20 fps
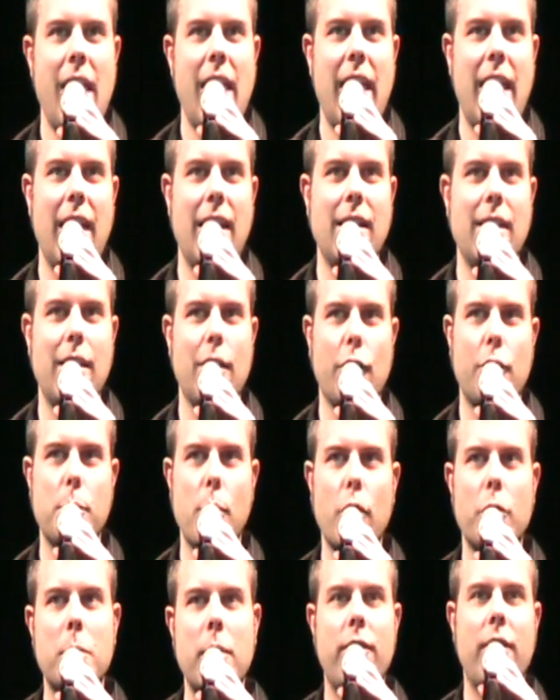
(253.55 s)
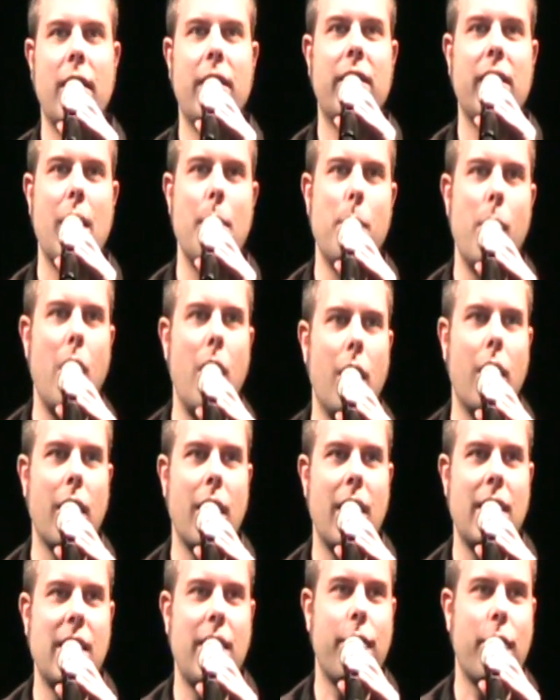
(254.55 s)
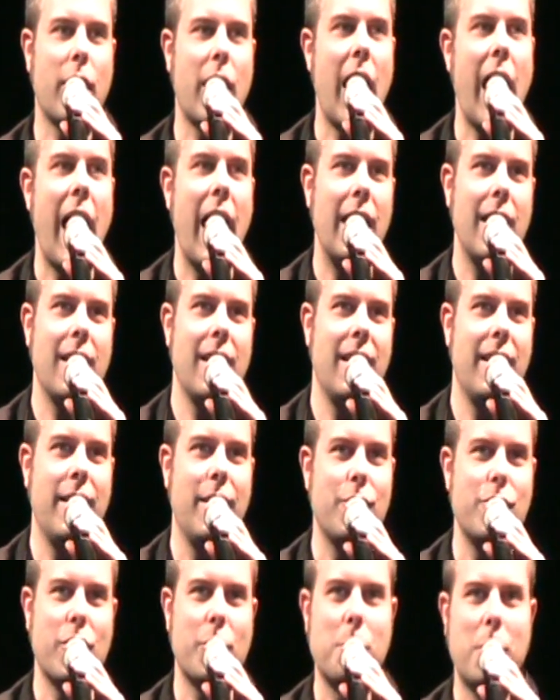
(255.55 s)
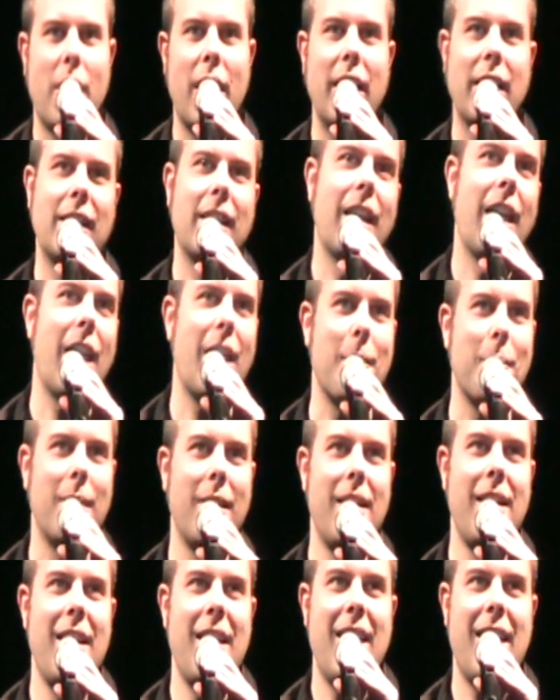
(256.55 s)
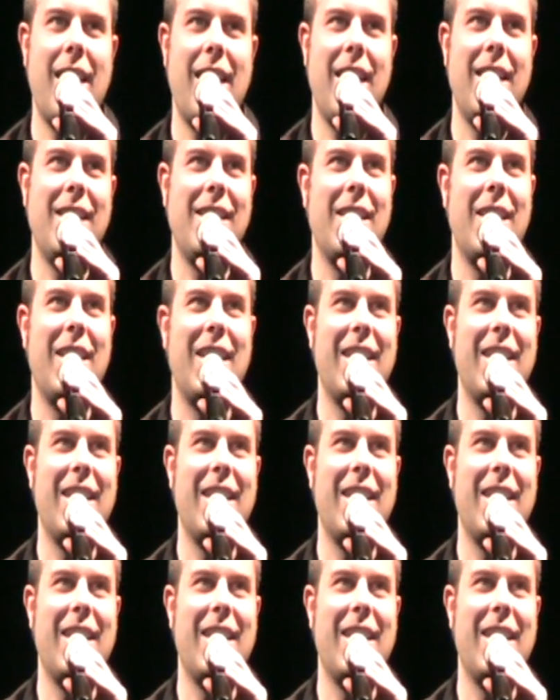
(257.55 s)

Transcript: and they're supposed to be fixing a bug, and they forgot, and they're just playing the game. And